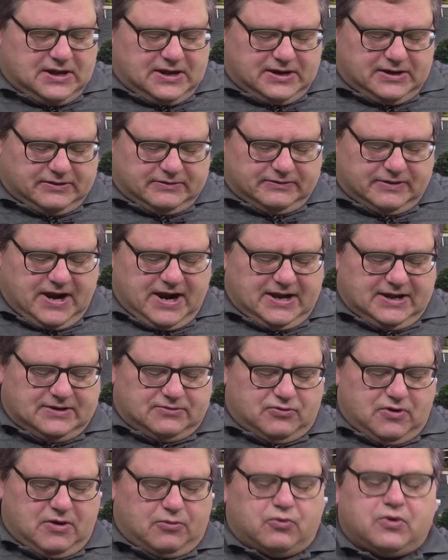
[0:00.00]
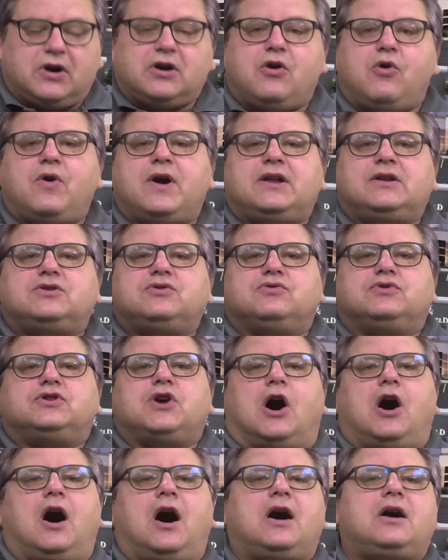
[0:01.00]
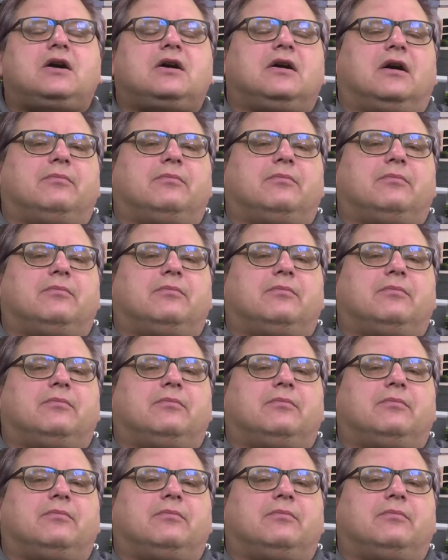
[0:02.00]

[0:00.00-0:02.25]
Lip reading: All right. Well, we're going to talk